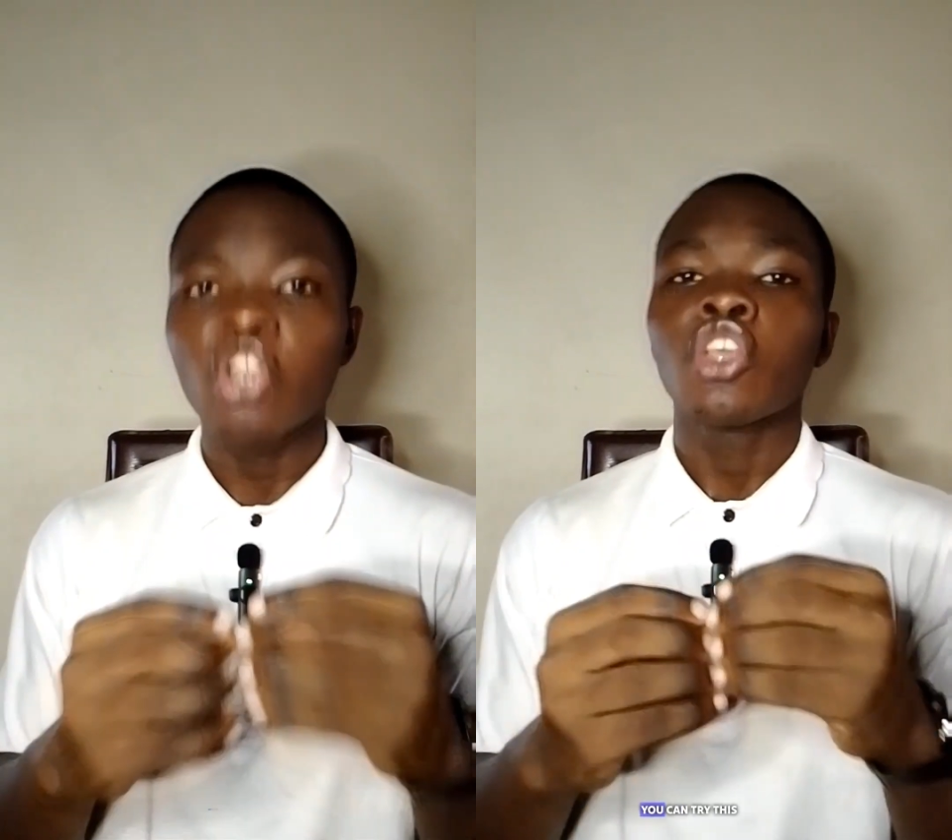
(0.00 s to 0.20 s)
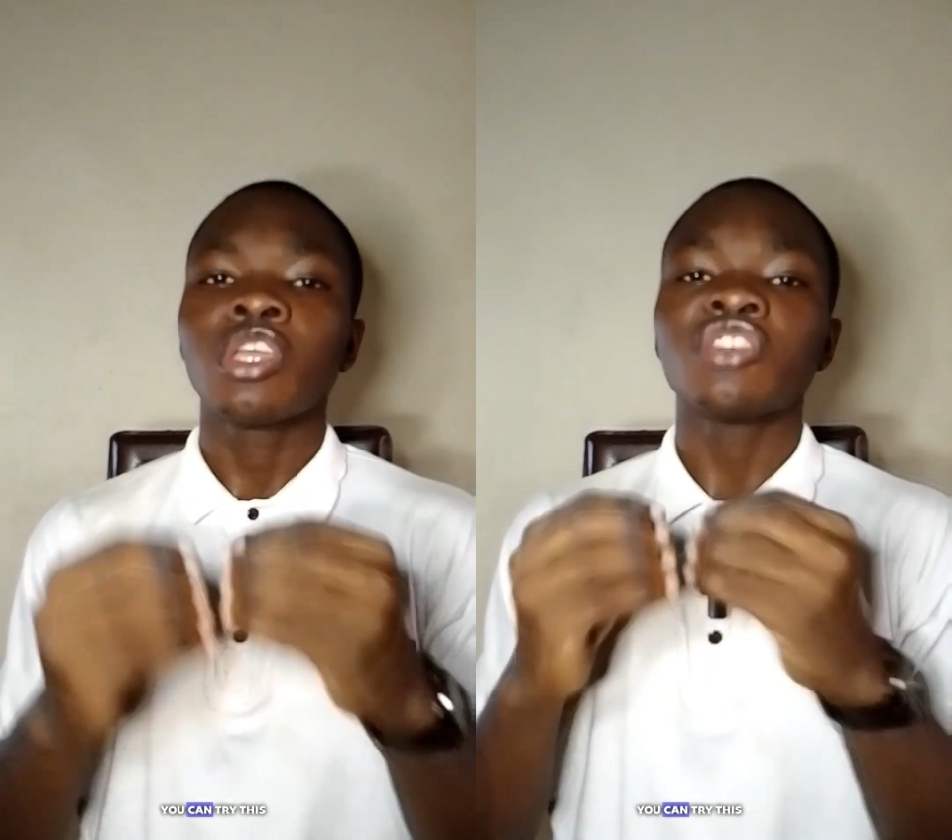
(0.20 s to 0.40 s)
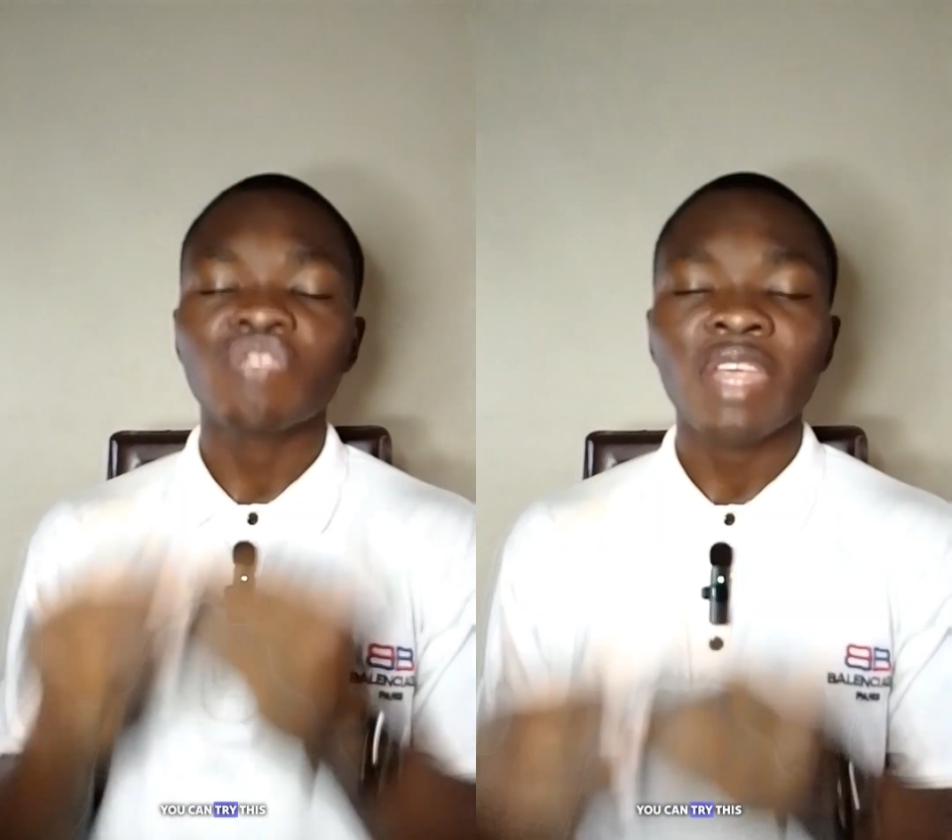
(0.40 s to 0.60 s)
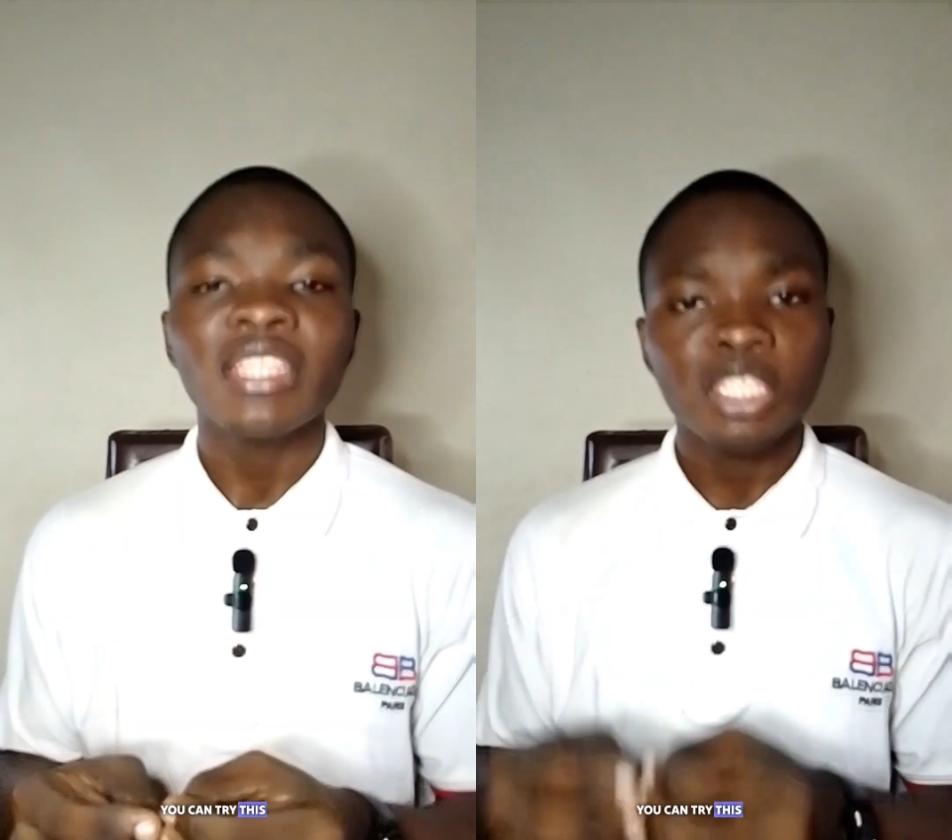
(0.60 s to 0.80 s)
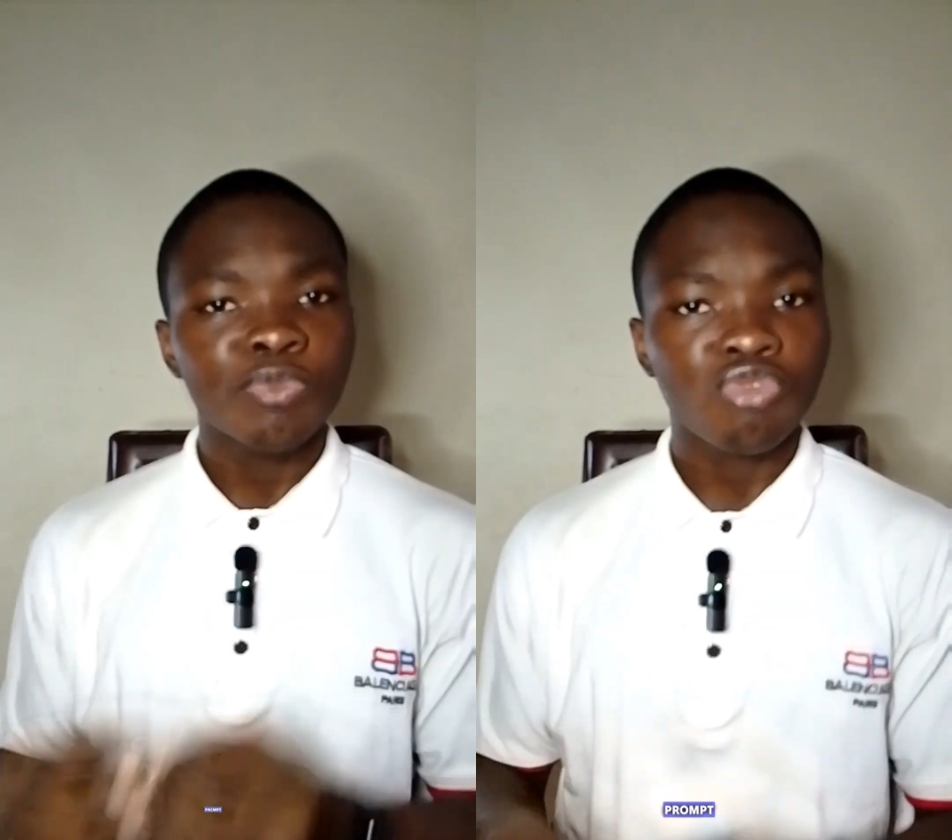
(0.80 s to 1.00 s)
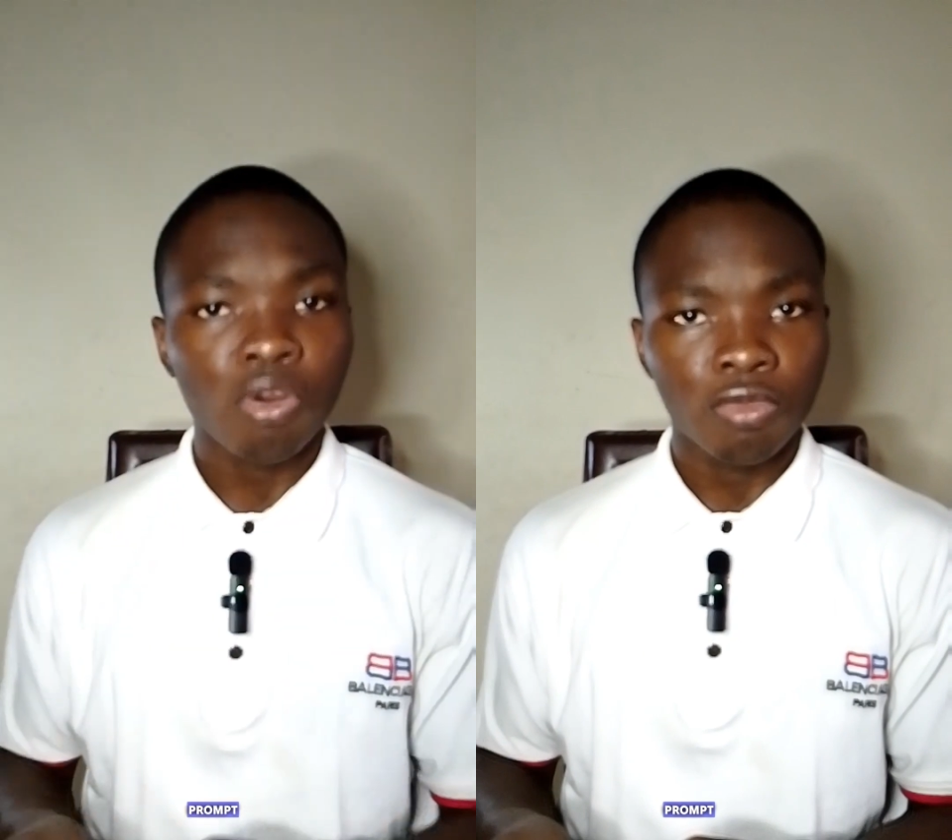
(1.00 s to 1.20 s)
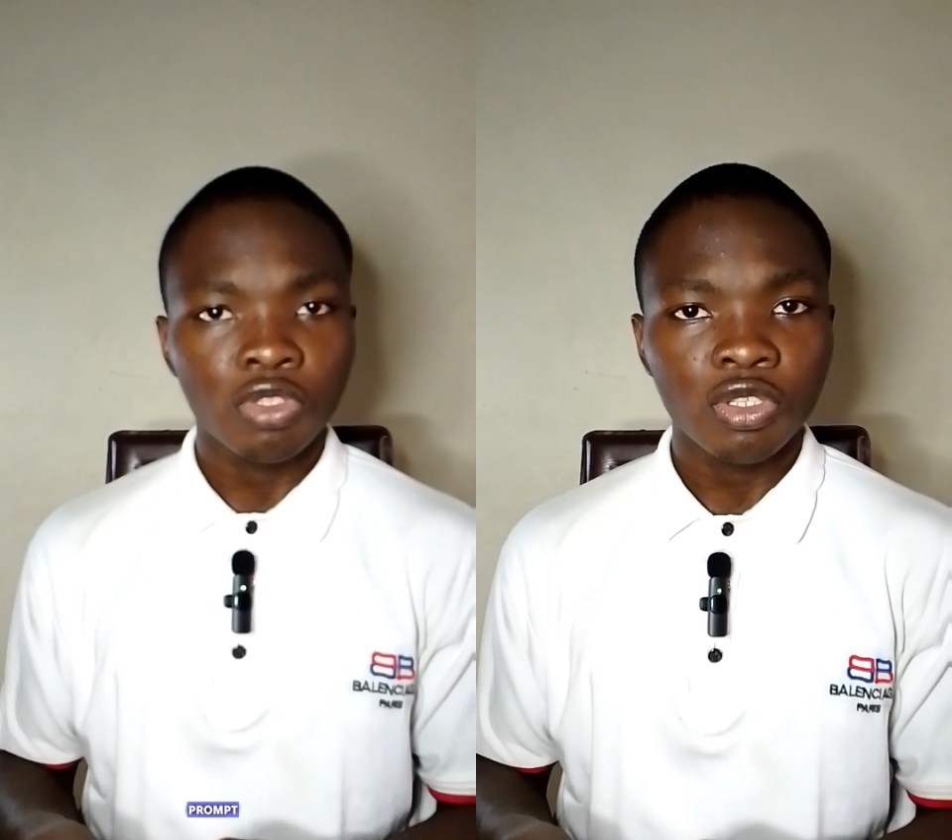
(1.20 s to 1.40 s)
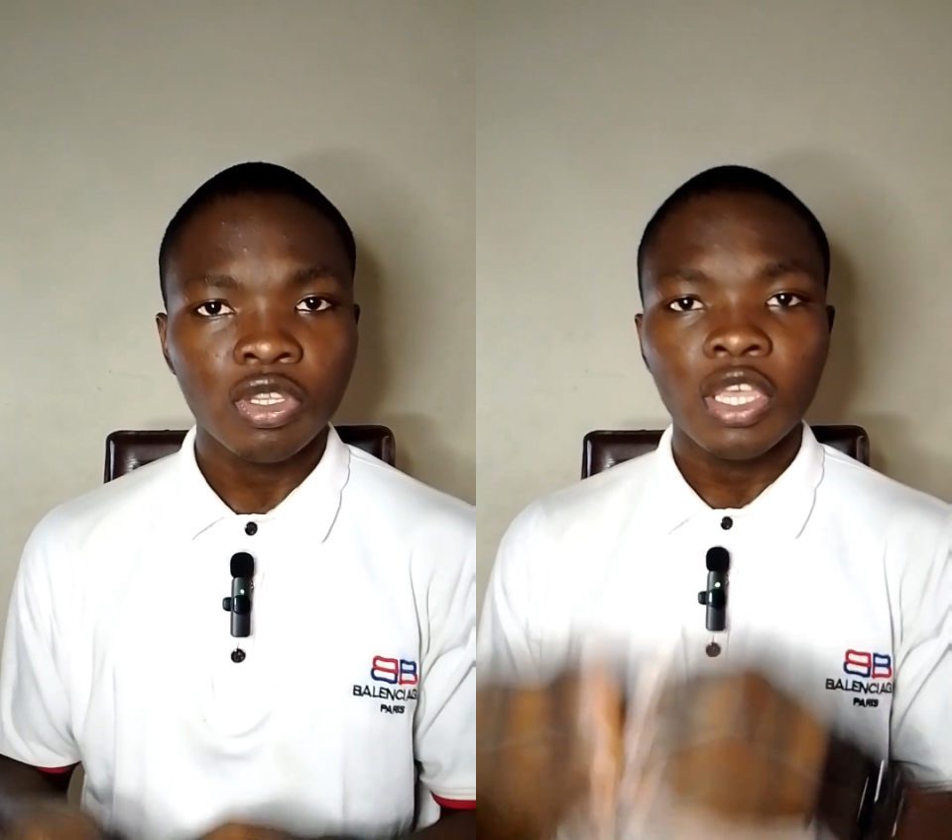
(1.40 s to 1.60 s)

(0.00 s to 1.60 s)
you can try this prompt.